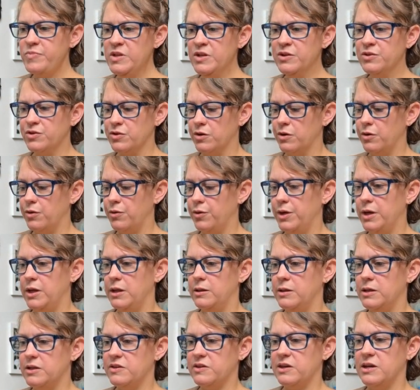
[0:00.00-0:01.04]
So in
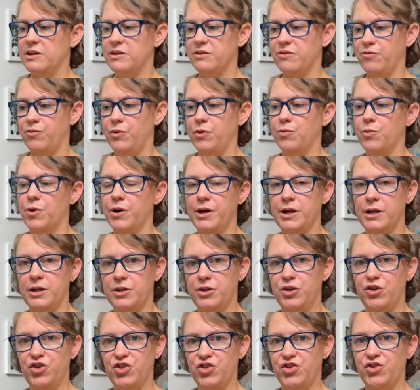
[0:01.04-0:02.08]
this case, if we wanted it
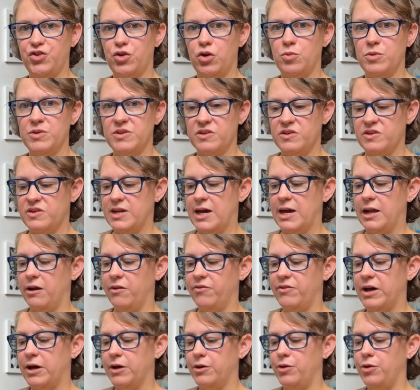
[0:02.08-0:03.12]
to just show up as a static
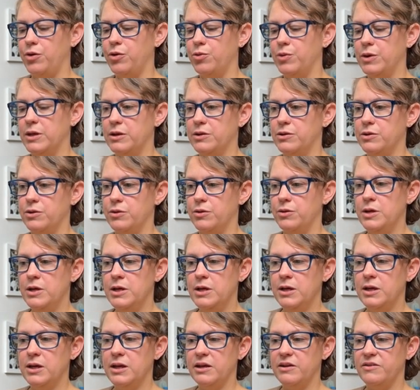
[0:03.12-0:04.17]
value, we can do
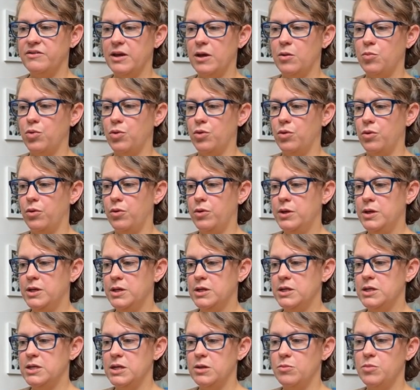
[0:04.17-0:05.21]
example
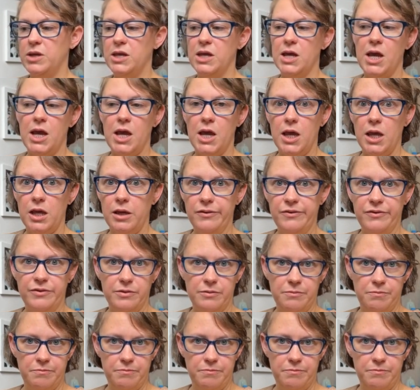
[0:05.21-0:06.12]
DBAs.